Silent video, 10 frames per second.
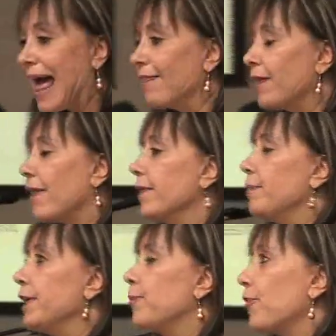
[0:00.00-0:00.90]
And, and the
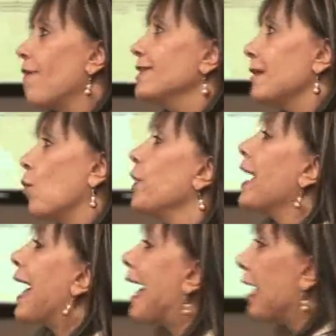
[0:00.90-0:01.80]
big problem that we
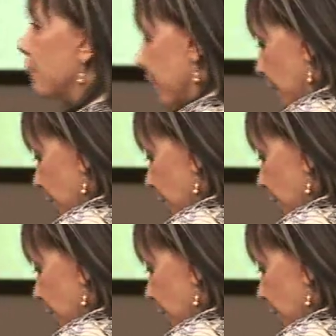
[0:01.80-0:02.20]
have